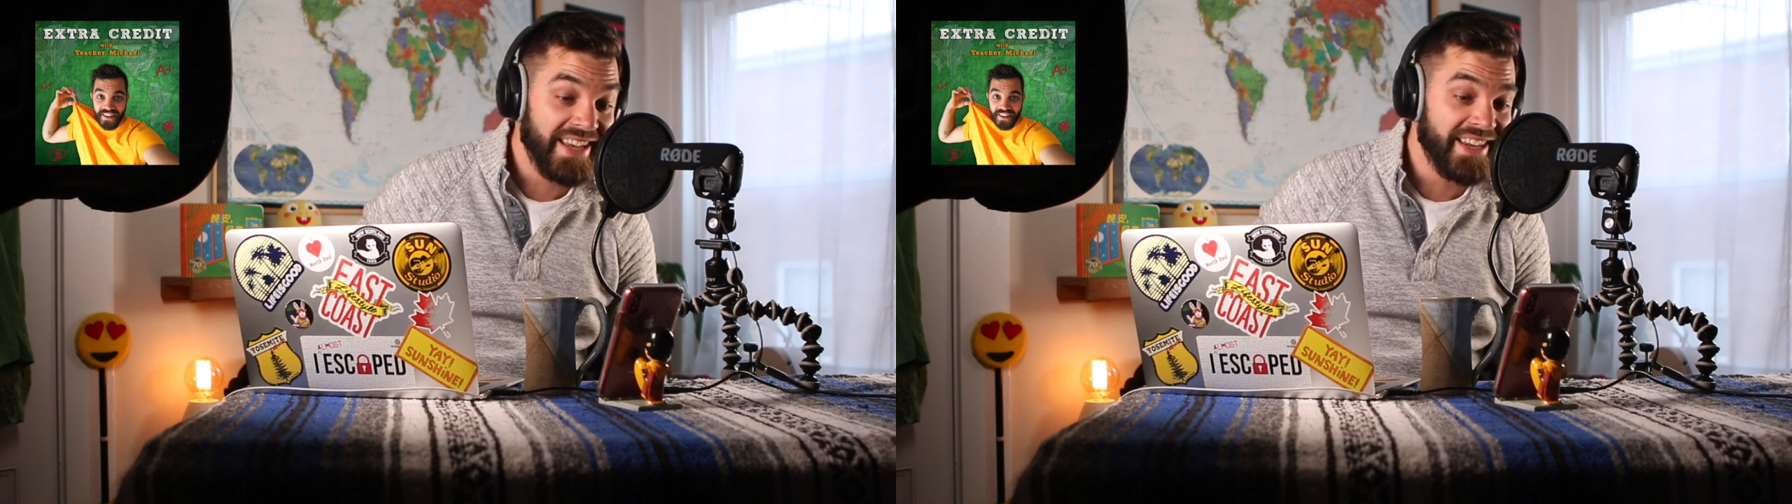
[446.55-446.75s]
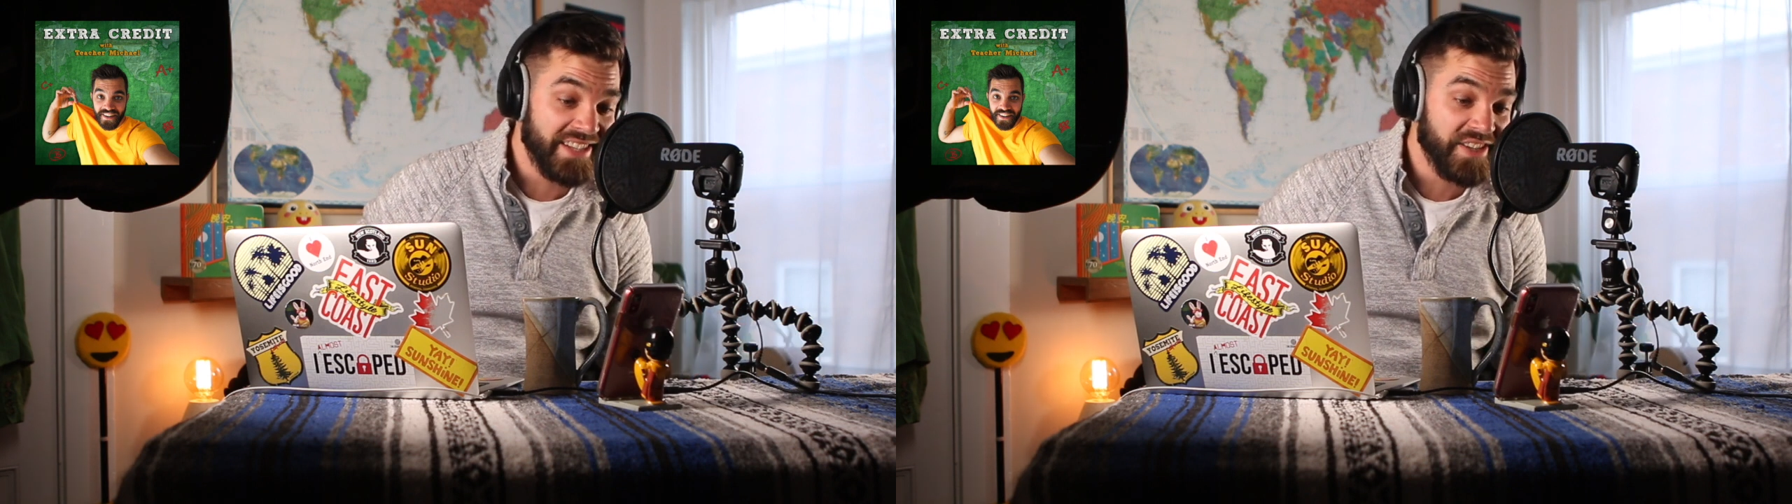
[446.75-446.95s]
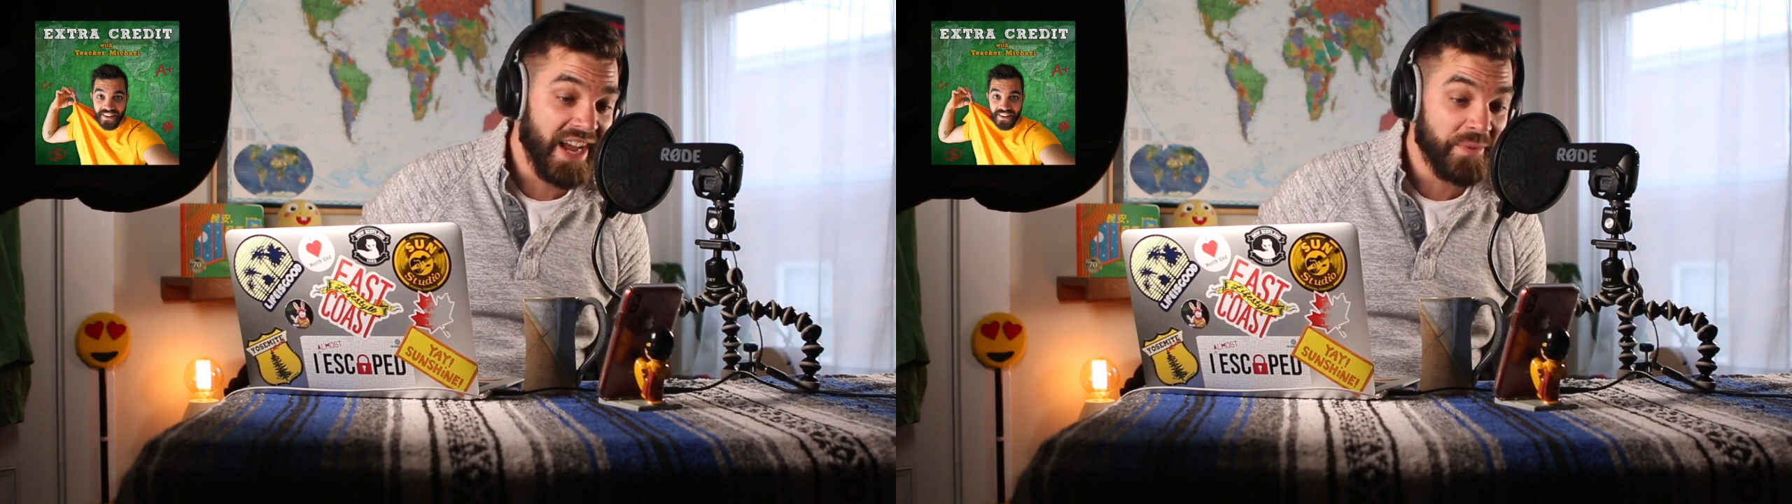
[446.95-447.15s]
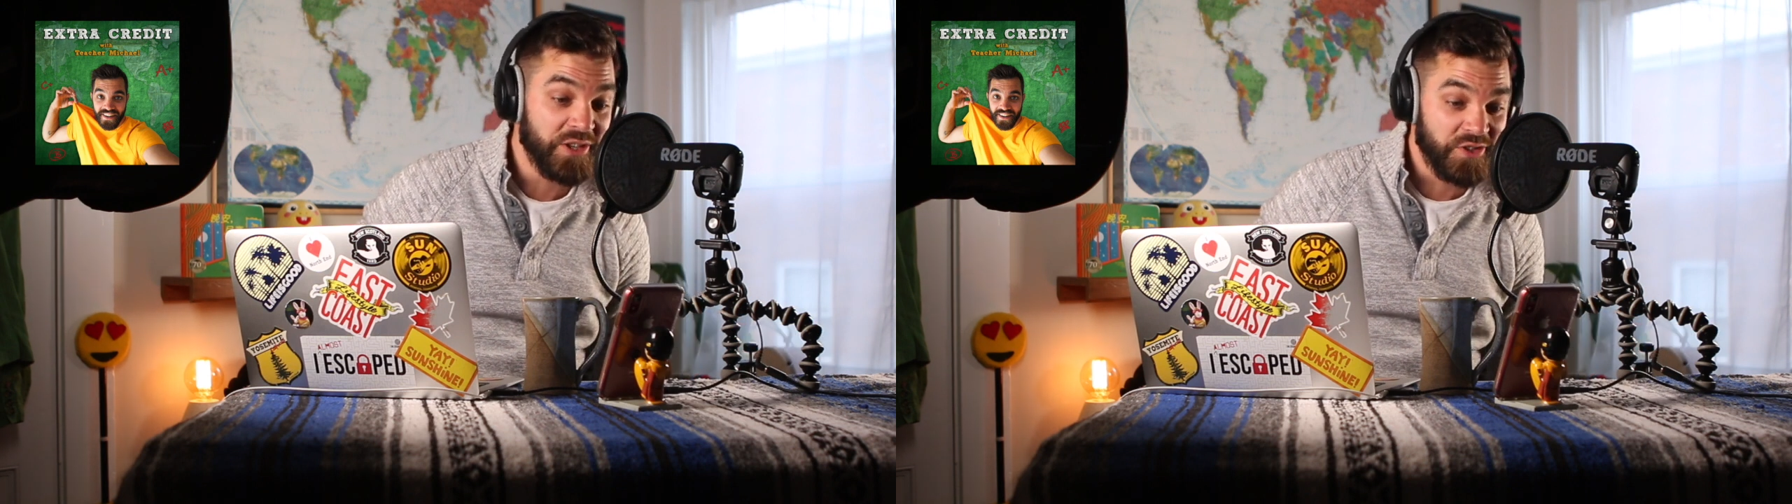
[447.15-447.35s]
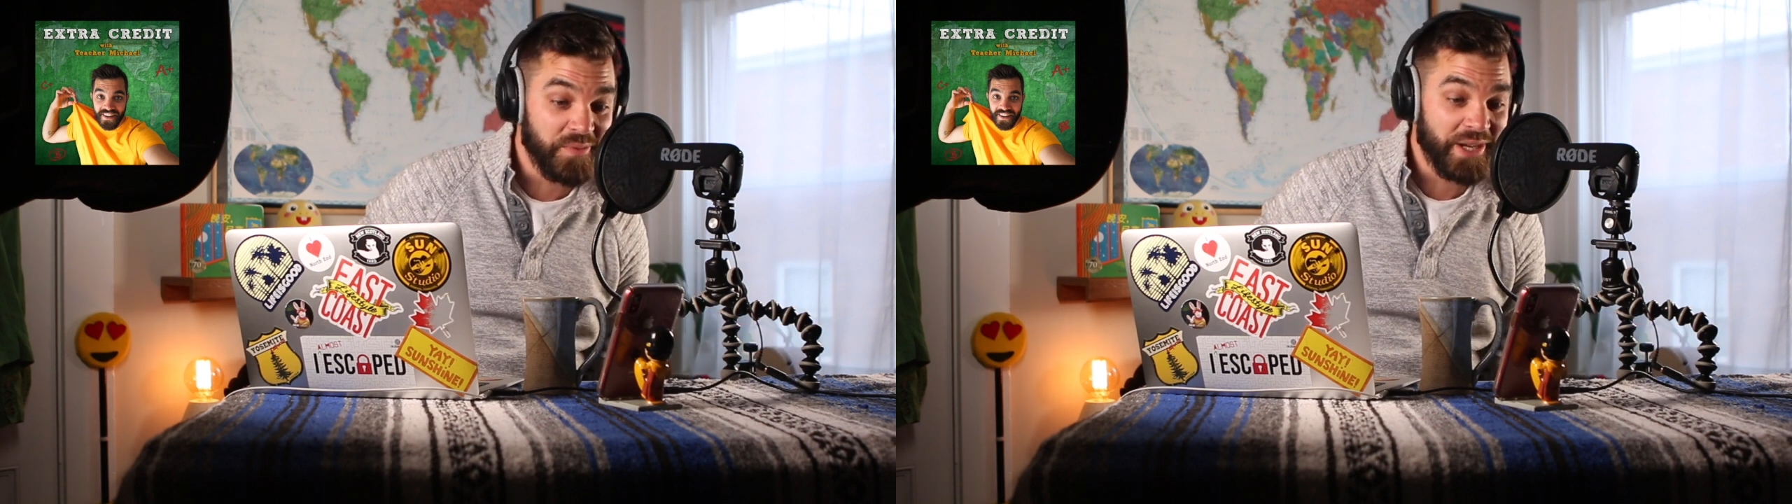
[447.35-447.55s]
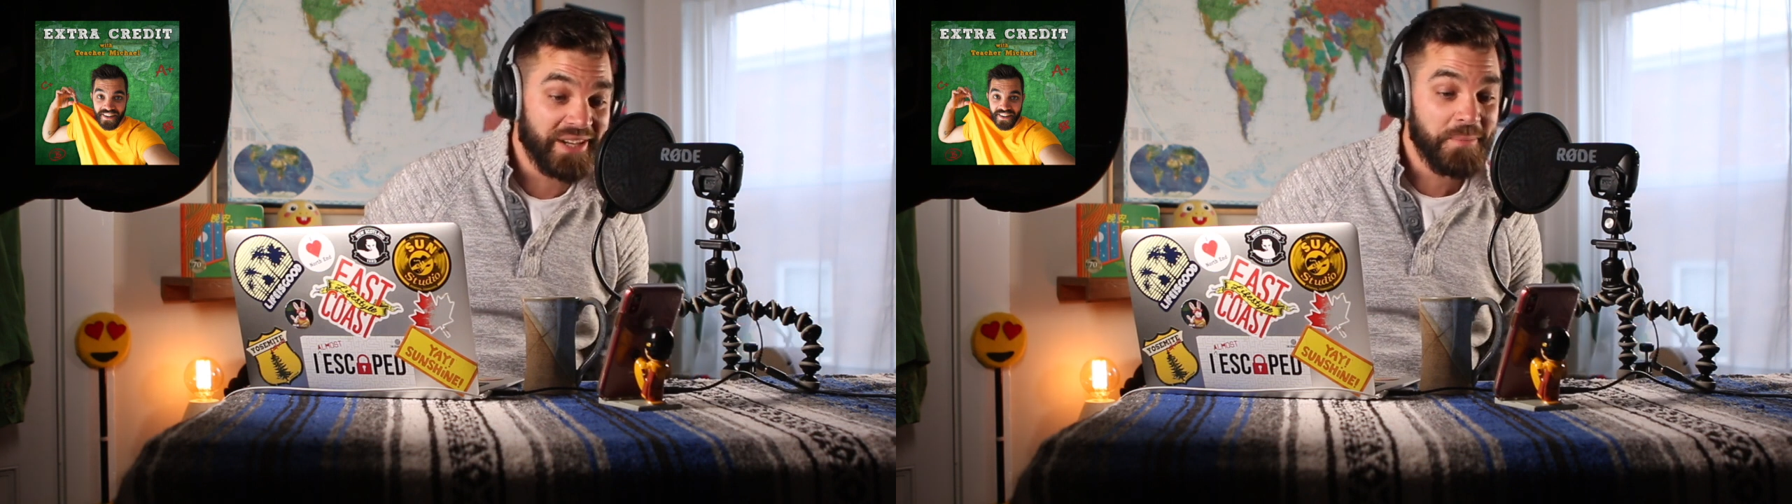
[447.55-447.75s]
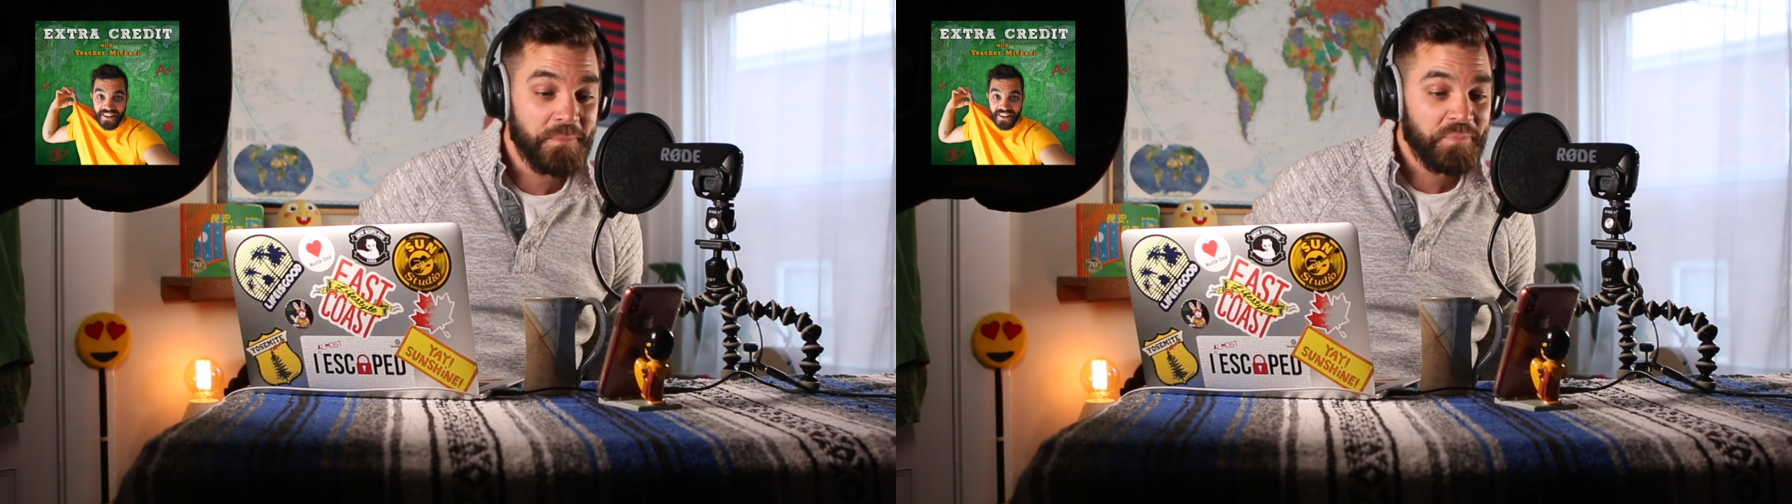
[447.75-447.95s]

it is time consuming.